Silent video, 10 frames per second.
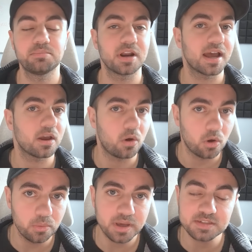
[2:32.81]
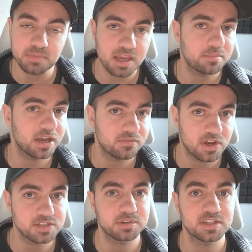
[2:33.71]
but I always make my
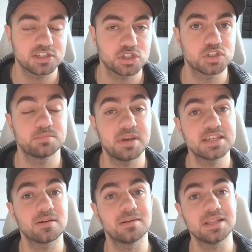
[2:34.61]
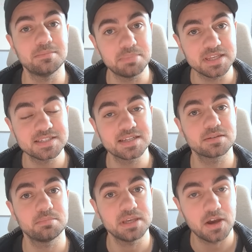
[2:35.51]
investment decisions based on the
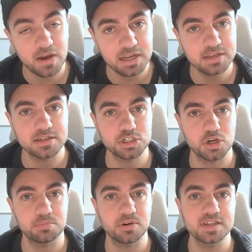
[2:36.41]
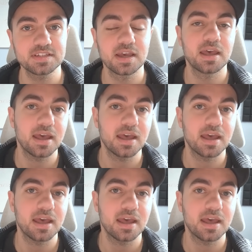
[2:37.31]
business behind the share price